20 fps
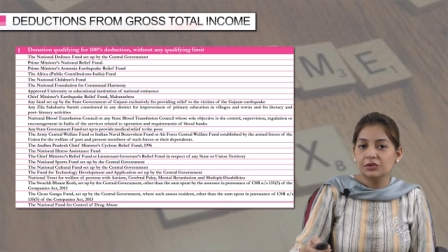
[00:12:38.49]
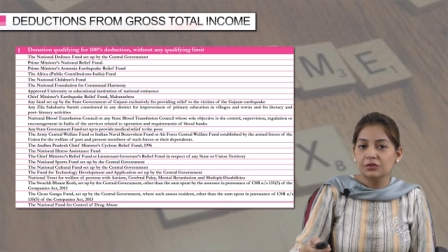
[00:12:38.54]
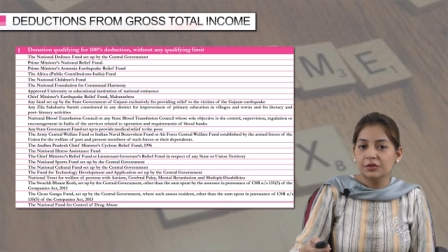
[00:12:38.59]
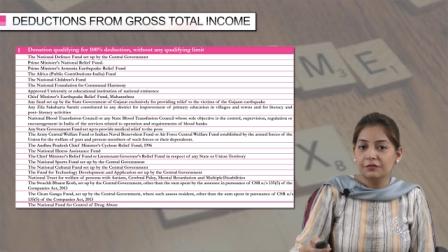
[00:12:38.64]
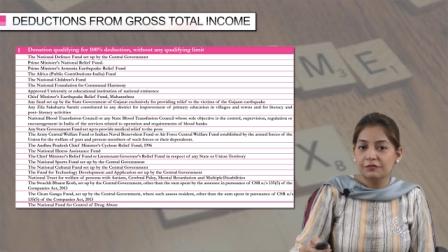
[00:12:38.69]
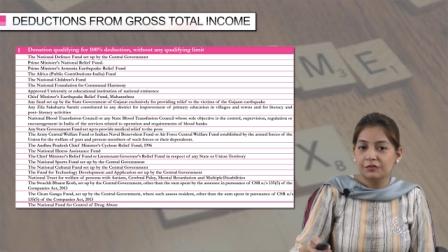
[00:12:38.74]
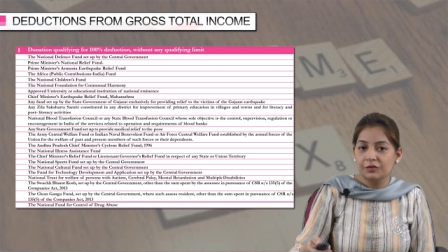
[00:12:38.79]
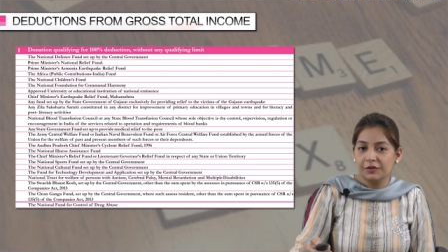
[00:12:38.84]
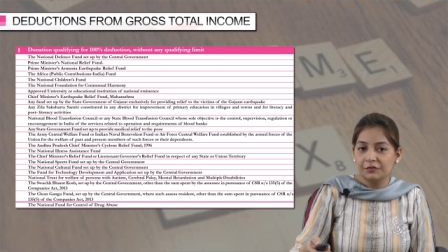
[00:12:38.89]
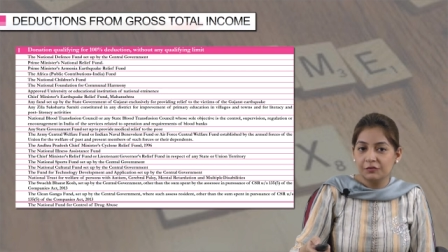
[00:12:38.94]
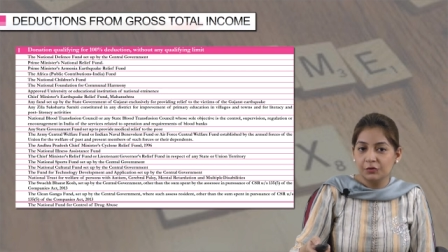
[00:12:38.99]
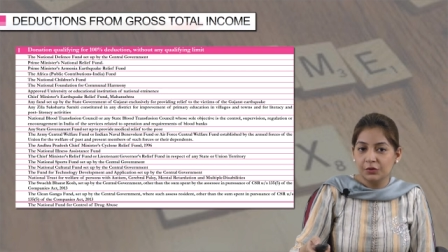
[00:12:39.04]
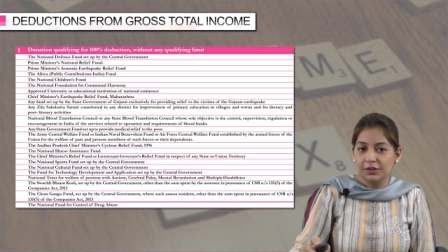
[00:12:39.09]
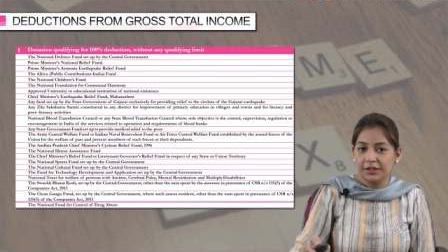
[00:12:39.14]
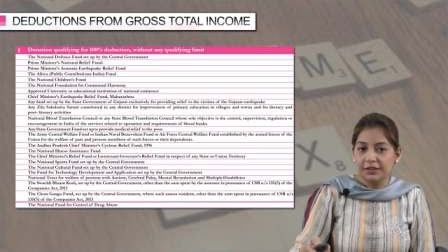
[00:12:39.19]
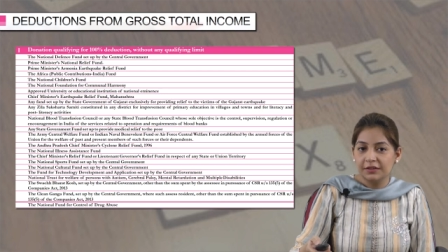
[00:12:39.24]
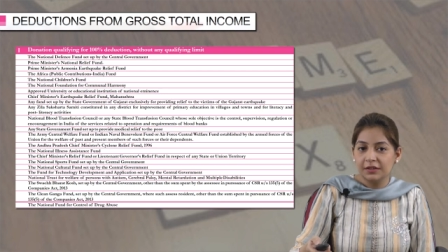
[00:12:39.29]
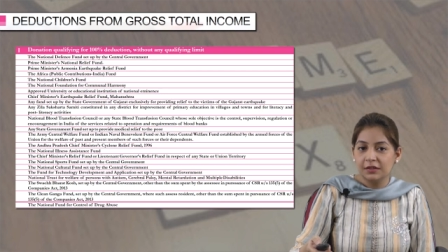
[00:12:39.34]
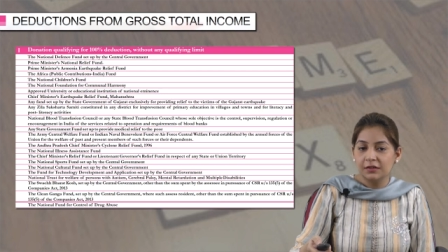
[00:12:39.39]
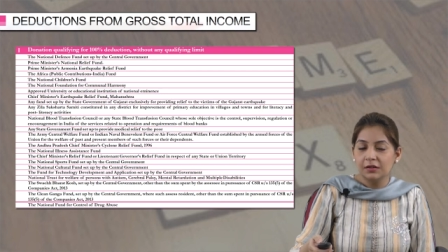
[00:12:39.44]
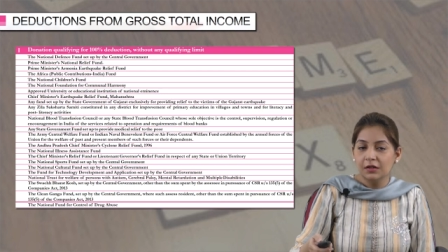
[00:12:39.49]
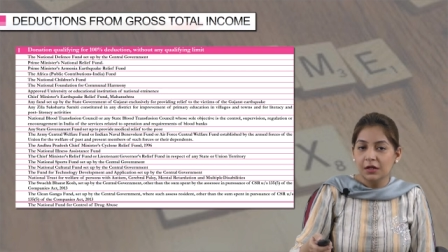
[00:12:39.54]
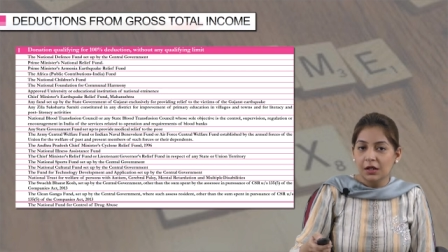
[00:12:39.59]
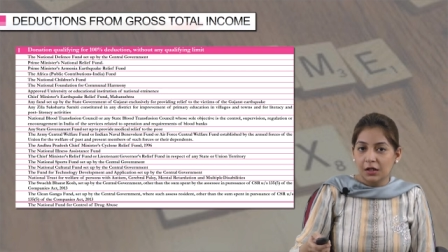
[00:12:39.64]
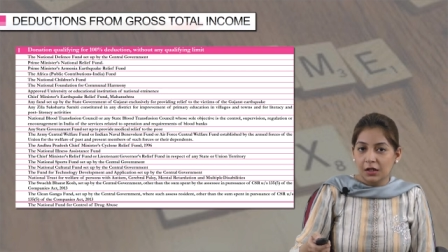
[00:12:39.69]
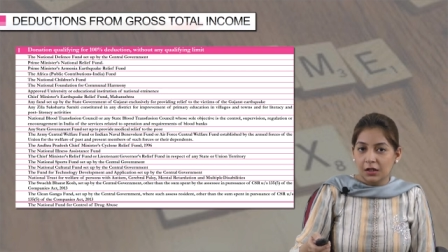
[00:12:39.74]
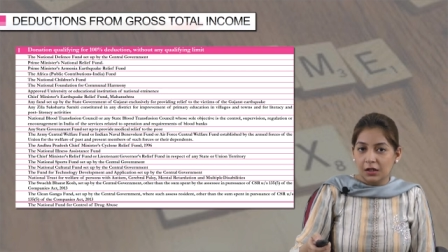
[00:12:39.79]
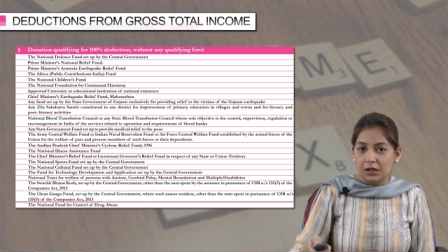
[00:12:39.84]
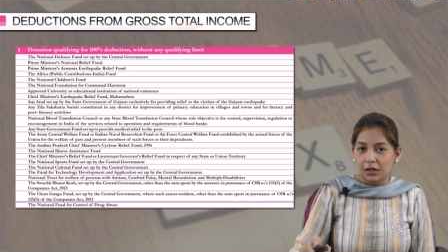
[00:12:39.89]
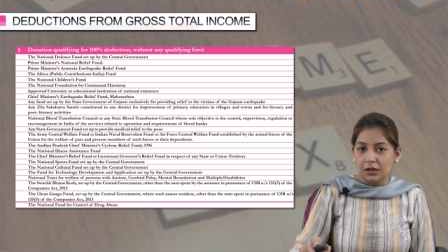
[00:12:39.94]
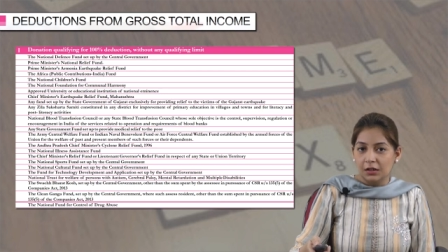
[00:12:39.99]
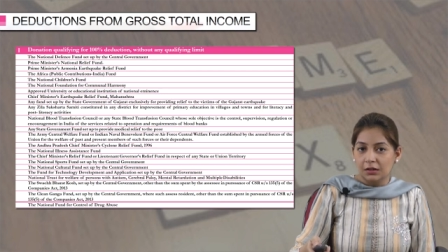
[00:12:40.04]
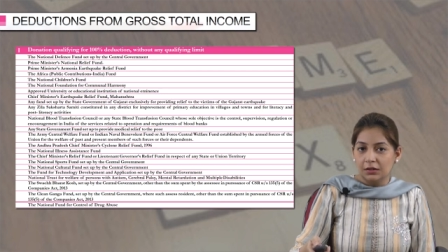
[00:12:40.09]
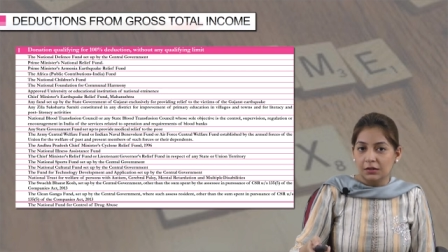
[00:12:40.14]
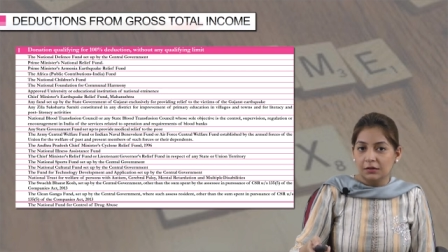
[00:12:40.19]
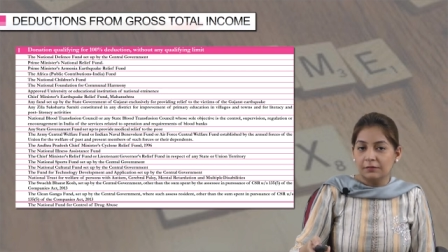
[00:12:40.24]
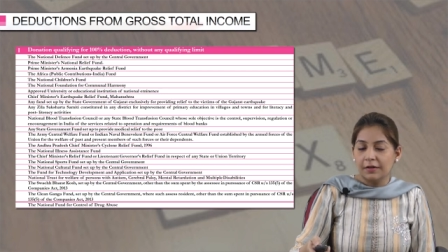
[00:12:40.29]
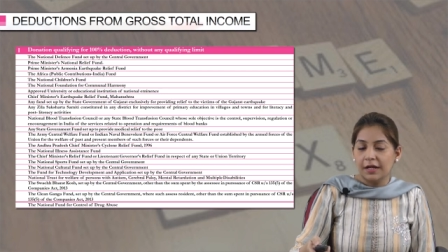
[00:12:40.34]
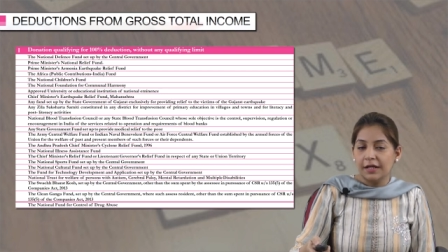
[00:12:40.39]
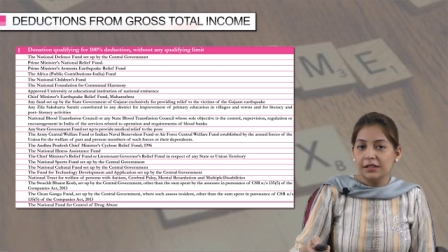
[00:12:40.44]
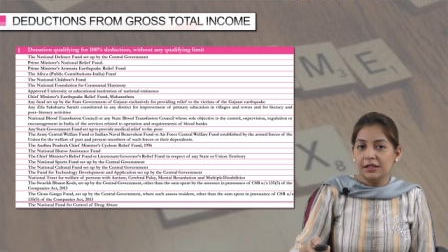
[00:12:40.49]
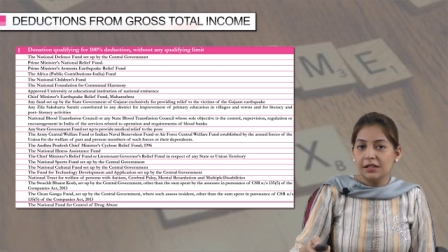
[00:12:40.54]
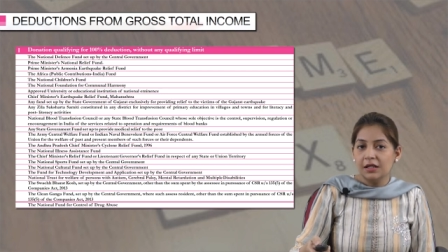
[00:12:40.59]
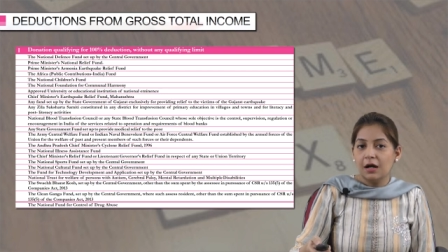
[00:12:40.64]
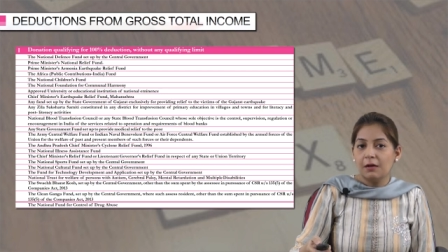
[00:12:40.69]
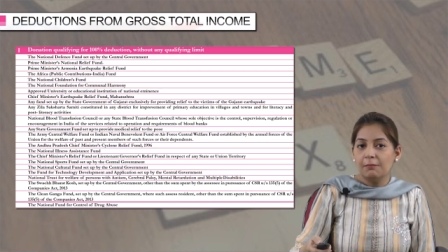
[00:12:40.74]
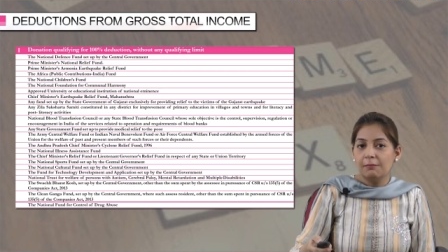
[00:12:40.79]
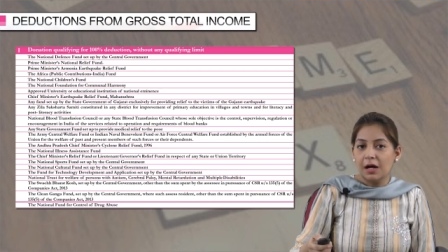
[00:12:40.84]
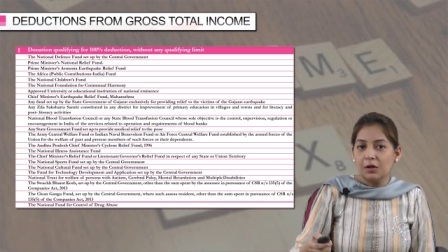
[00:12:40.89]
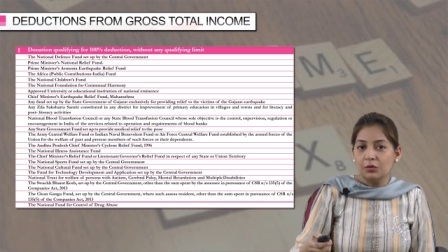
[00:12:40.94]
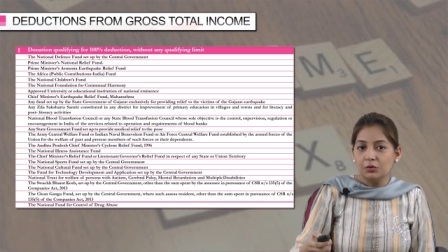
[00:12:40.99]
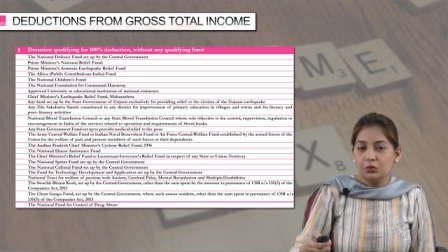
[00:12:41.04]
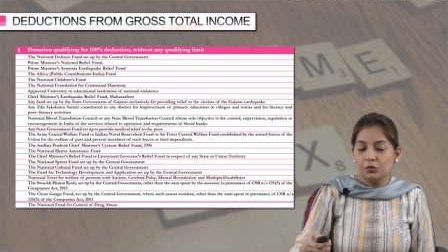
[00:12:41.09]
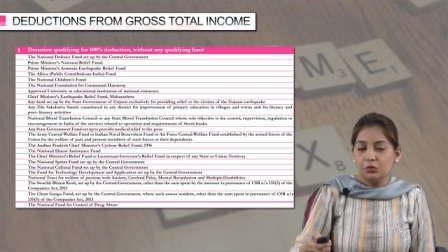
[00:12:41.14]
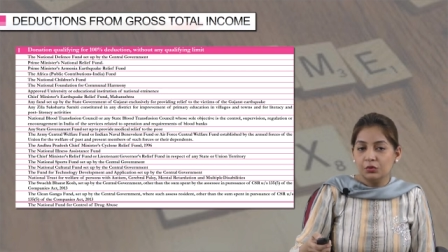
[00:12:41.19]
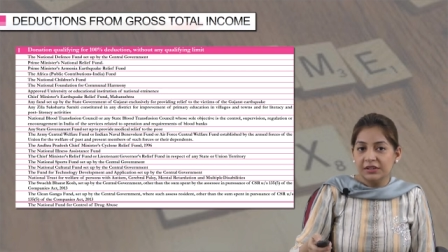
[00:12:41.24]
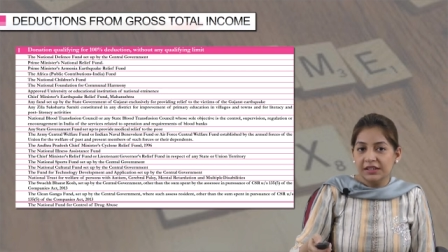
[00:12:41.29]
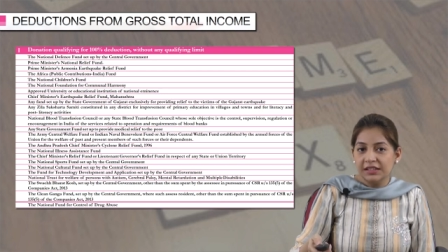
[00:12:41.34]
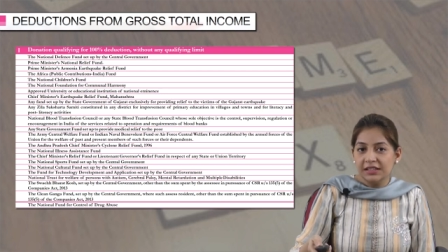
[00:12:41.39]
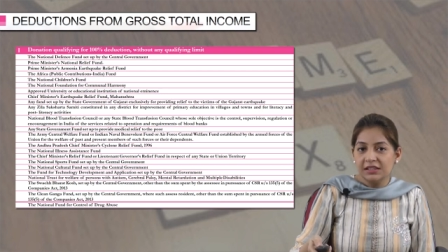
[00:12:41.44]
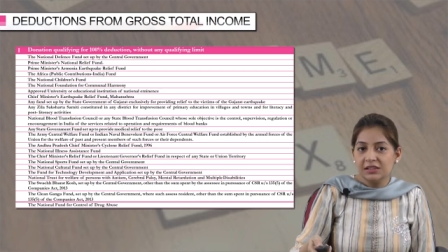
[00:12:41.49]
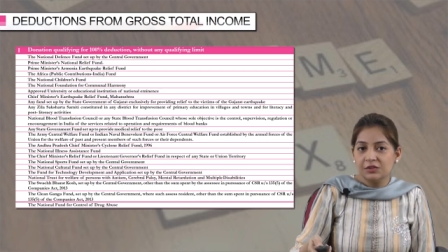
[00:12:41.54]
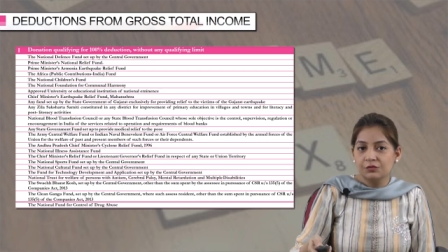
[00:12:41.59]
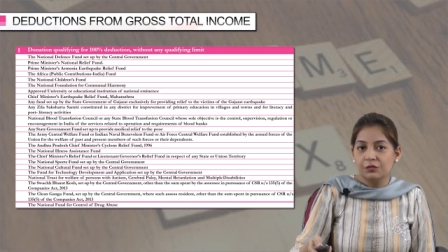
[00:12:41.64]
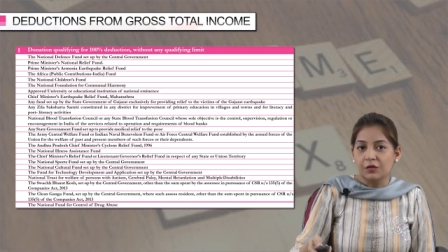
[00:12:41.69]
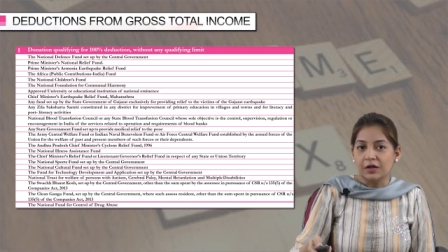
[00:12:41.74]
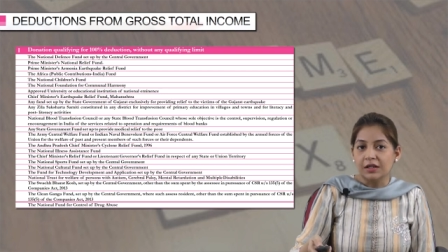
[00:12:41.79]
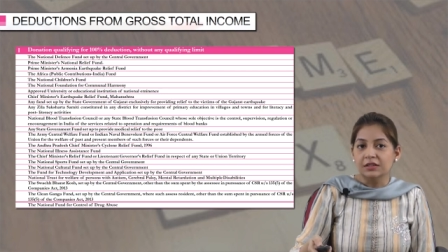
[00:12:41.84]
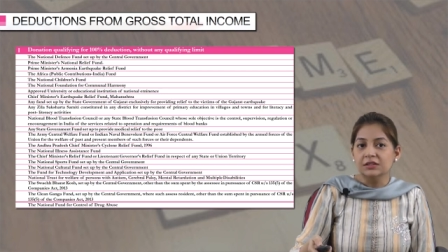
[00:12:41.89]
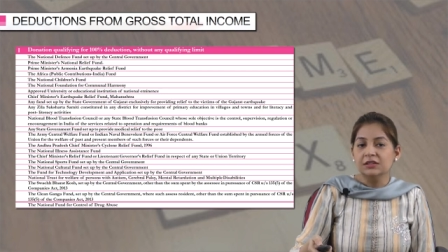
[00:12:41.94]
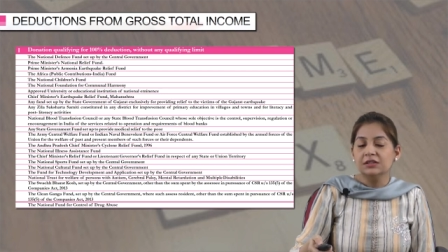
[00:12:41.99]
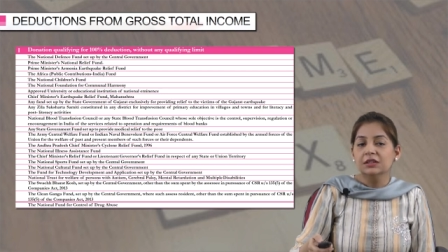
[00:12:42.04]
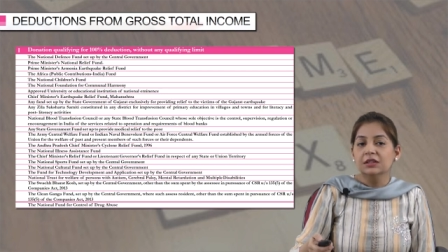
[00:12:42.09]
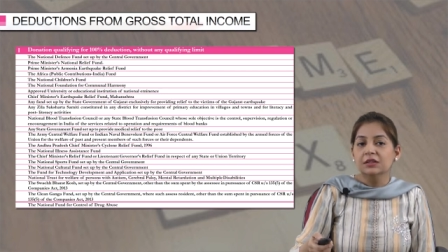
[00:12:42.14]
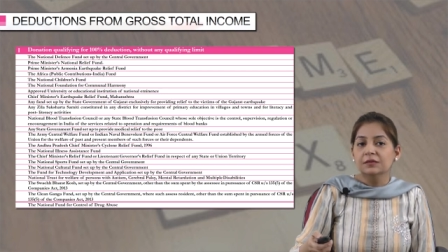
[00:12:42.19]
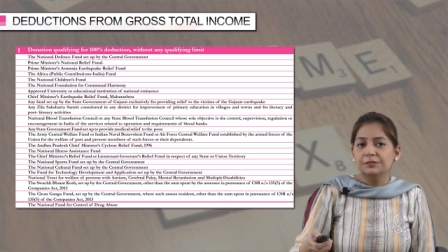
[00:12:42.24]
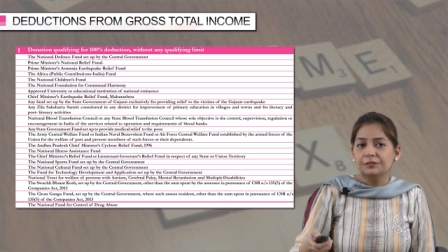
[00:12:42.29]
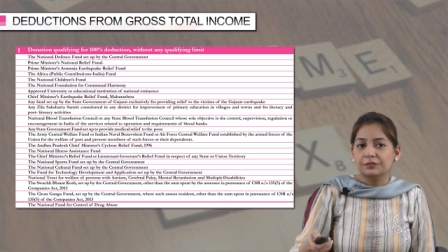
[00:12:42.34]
So, if you have donated uh, any amount to these funds,